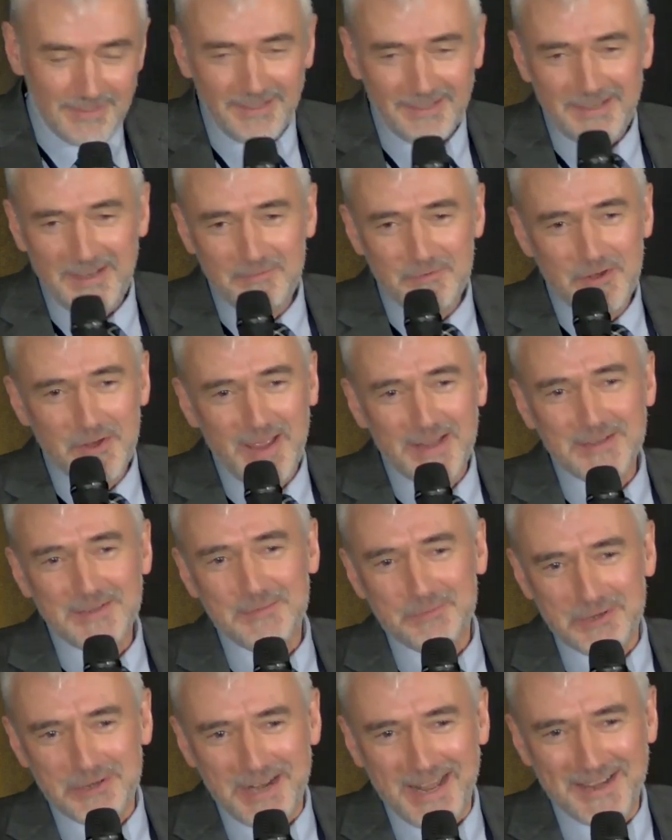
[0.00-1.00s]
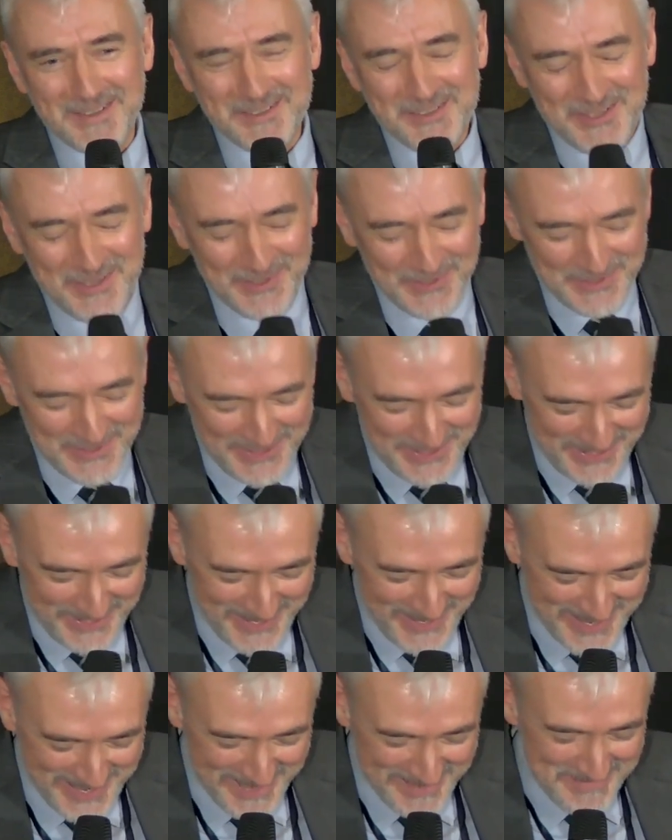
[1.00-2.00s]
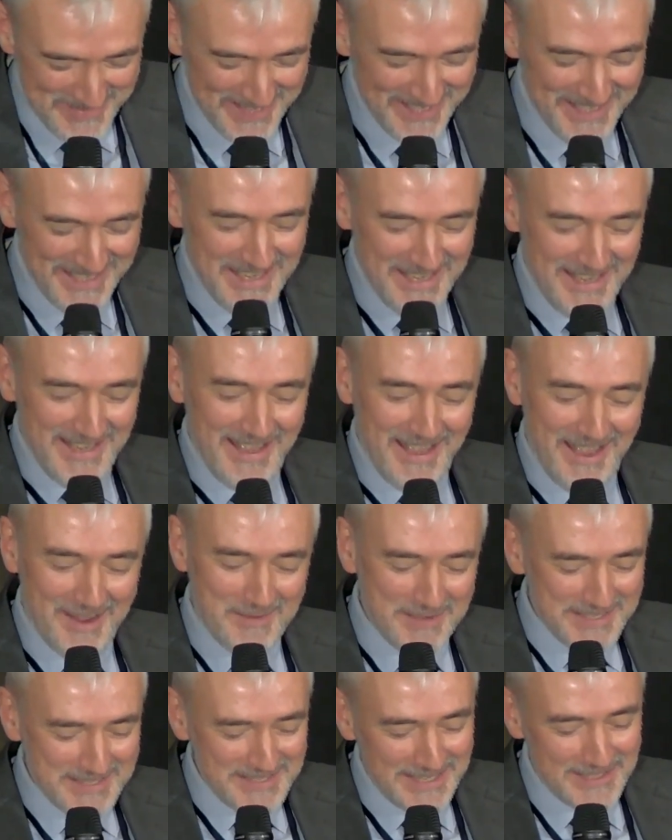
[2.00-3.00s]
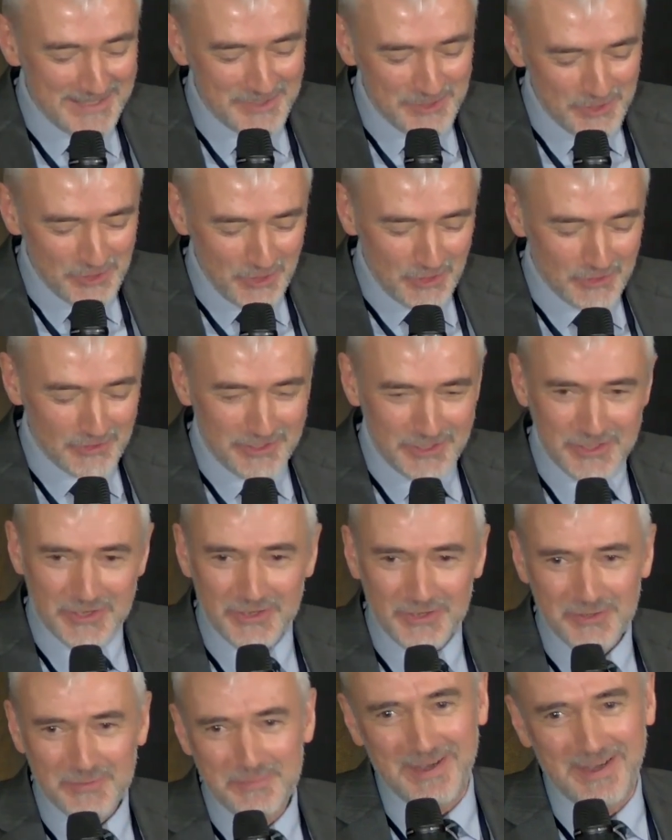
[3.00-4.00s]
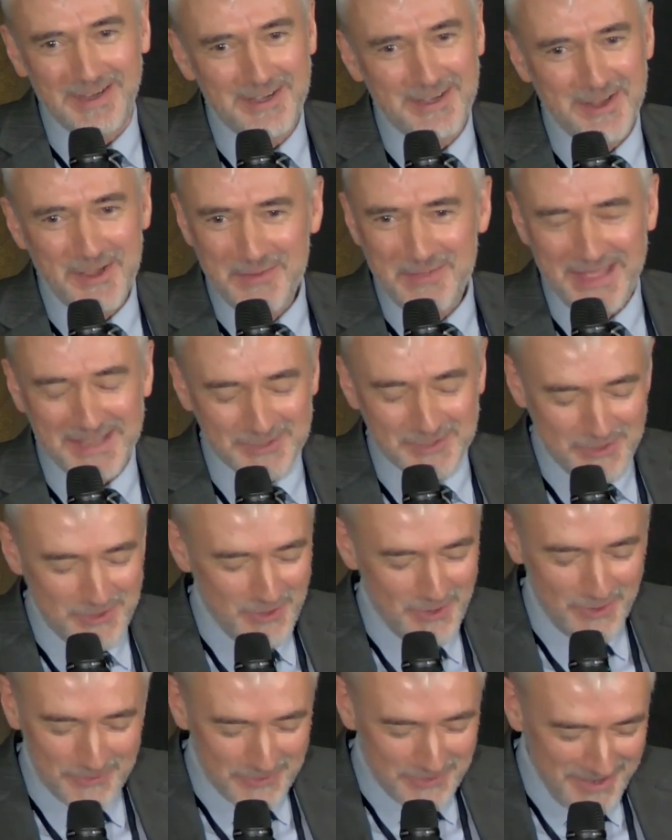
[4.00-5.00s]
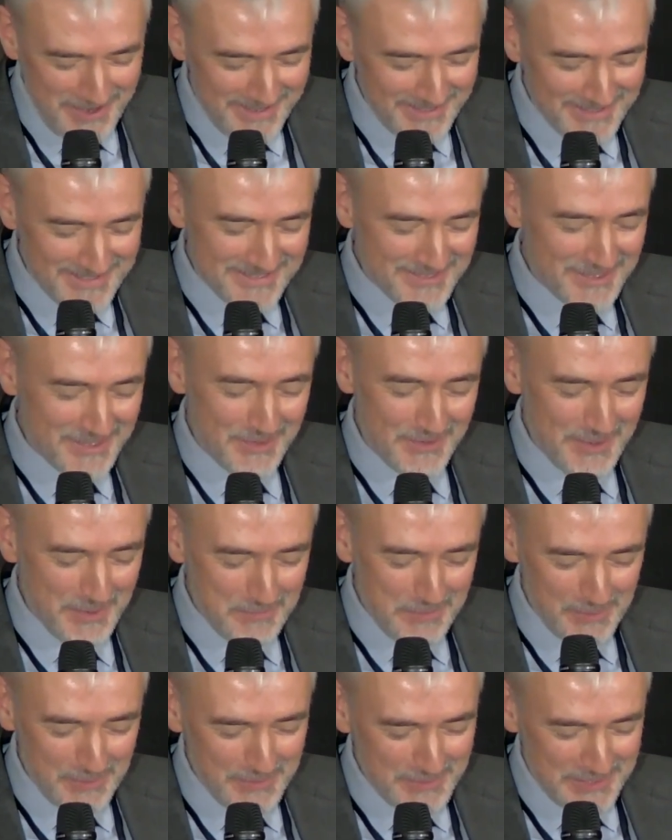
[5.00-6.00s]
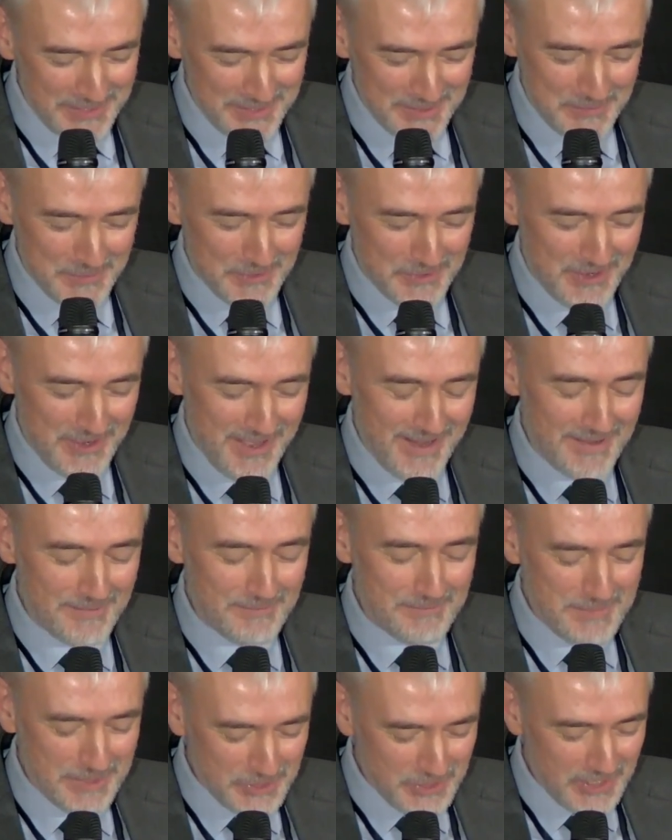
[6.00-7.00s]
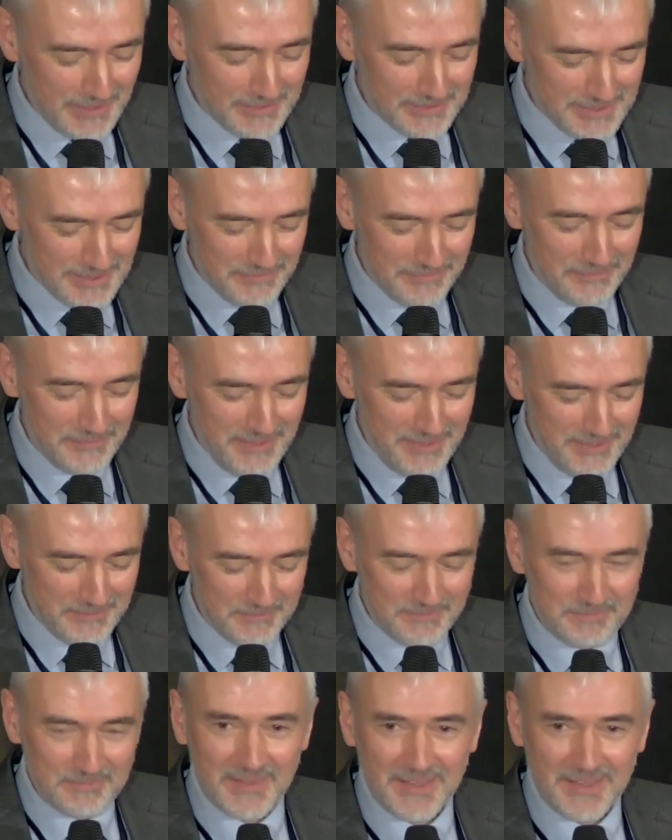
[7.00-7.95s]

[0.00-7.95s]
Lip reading: I never know how to pronounce your surname, I'm going to say Torrejon, know that's not right. So apologies, Maria. Michelle Duffy.